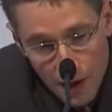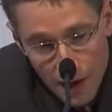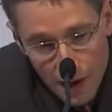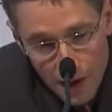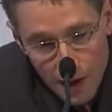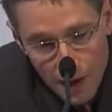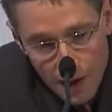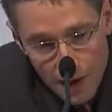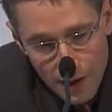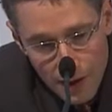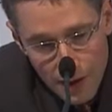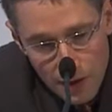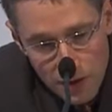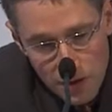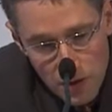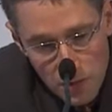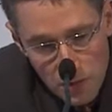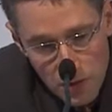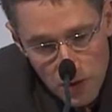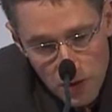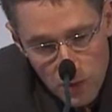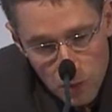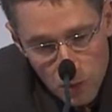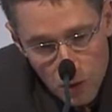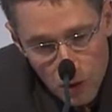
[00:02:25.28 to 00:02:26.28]
It's a
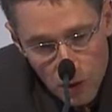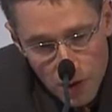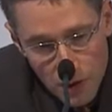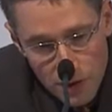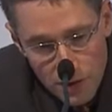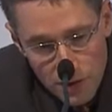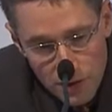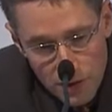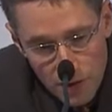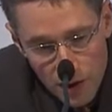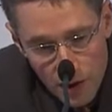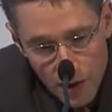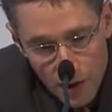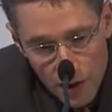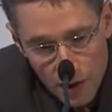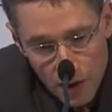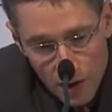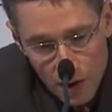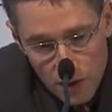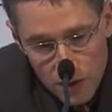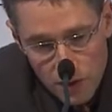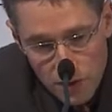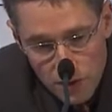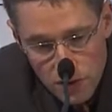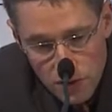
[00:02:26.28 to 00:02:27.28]
bit worse.
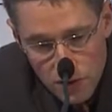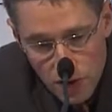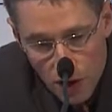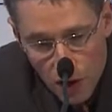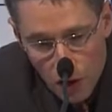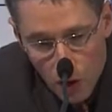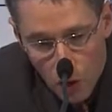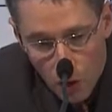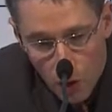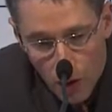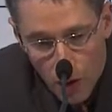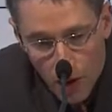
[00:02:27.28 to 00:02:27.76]
So,